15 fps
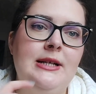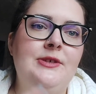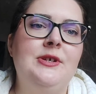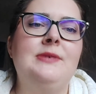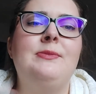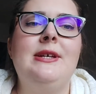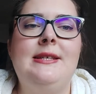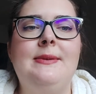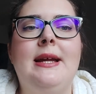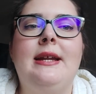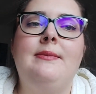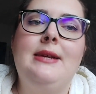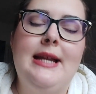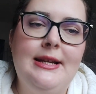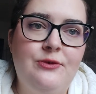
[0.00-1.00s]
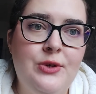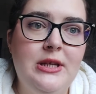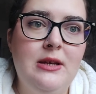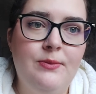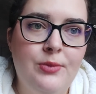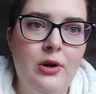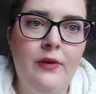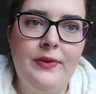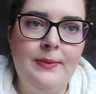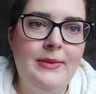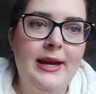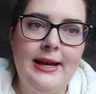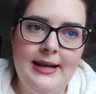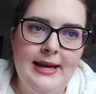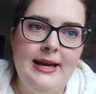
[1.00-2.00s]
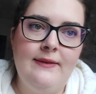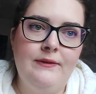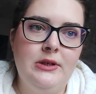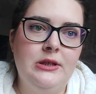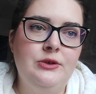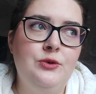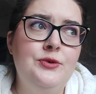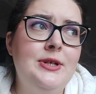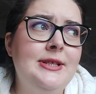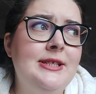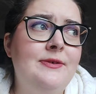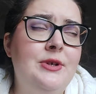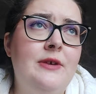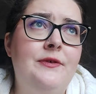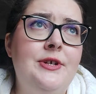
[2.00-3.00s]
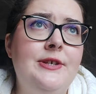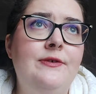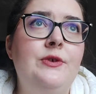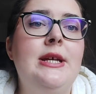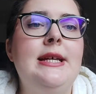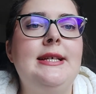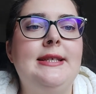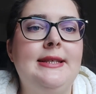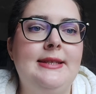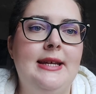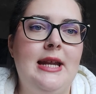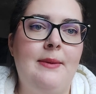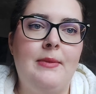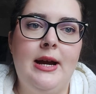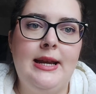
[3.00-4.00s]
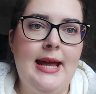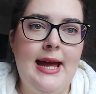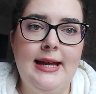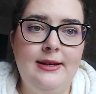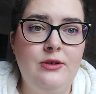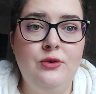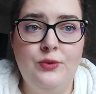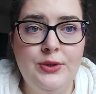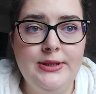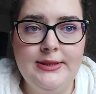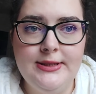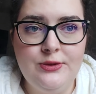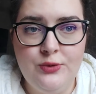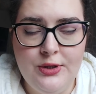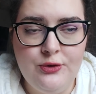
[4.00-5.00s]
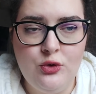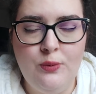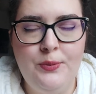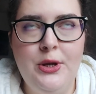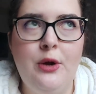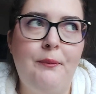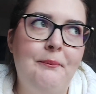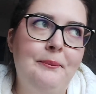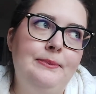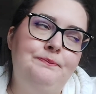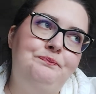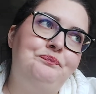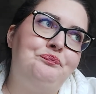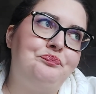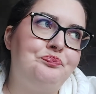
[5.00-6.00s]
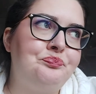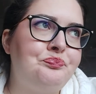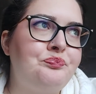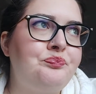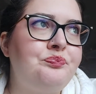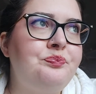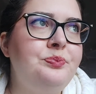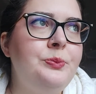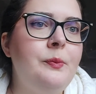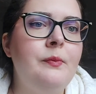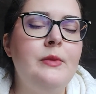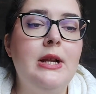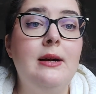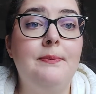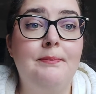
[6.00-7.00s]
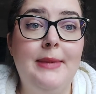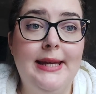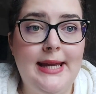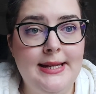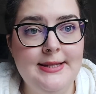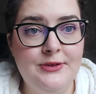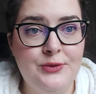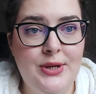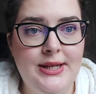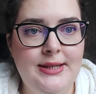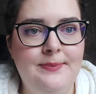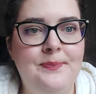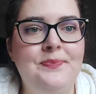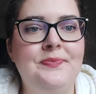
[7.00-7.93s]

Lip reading: So it's basically going to be like drinking broth. I'm not going to have noodles for the first few days, and then I might add the noodles to the soup, you know. My cat is crying.